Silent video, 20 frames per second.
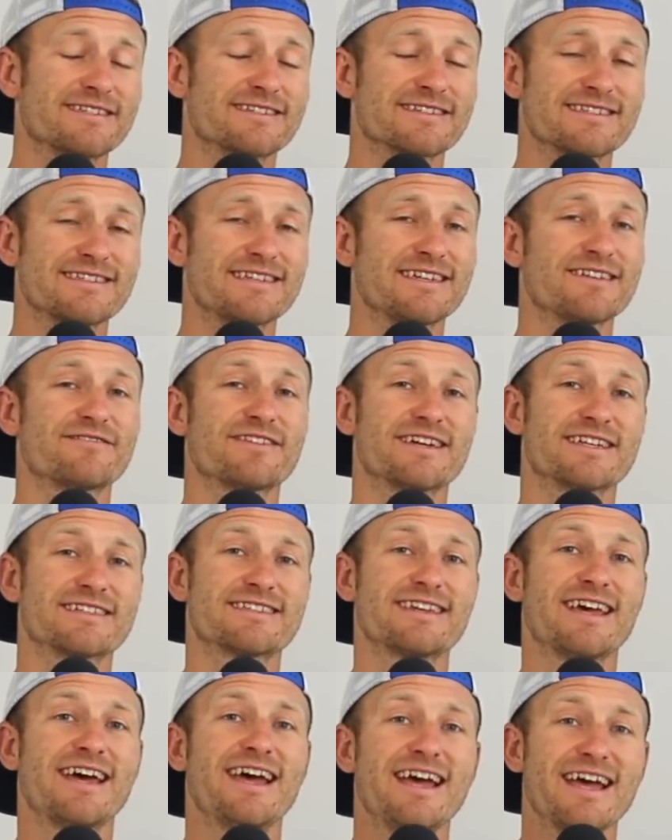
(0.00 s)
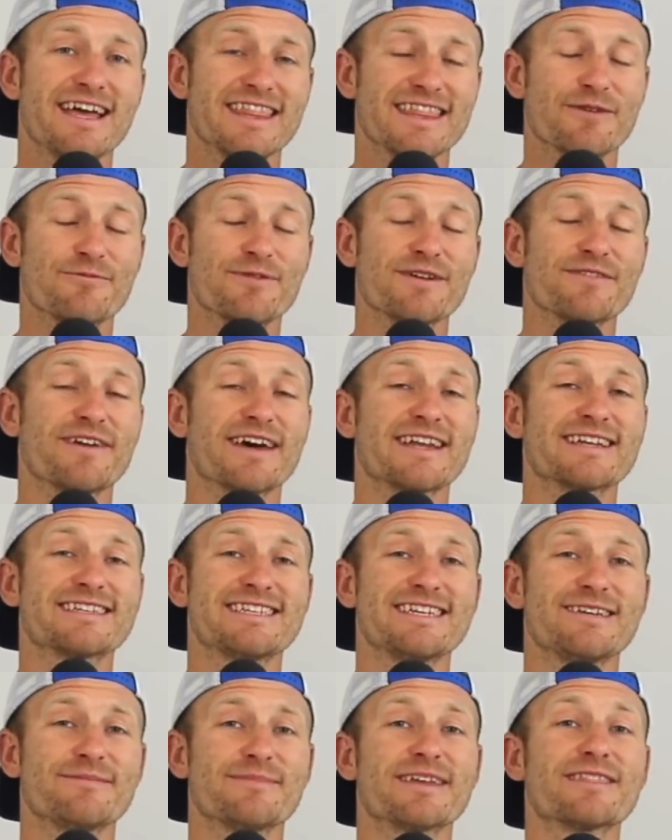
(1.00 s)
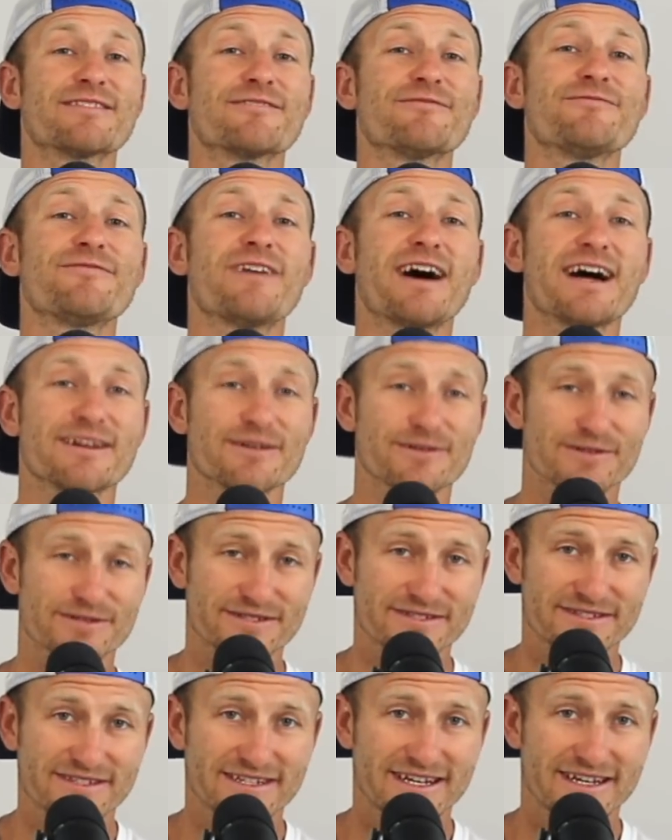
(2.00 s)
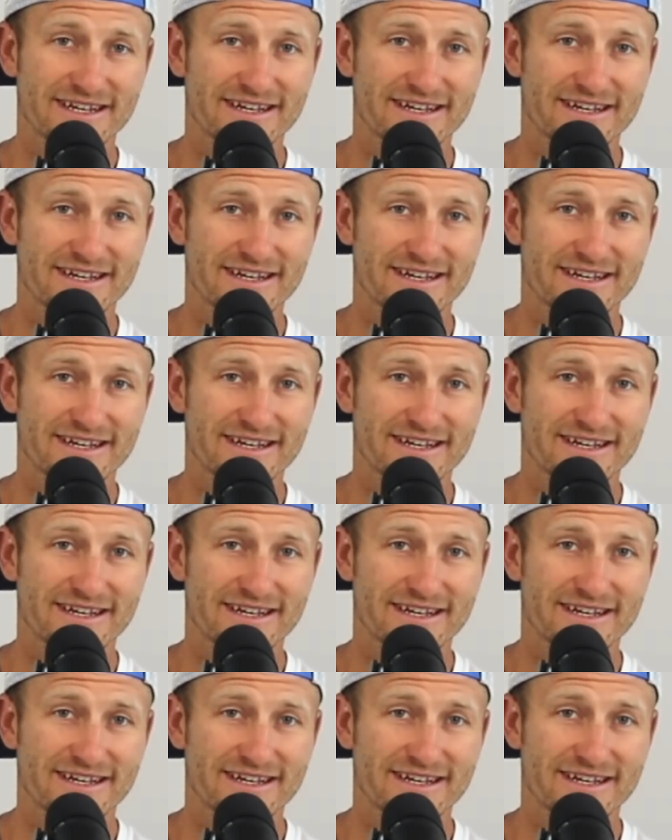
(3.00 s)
16 events that we have had a team in the finals.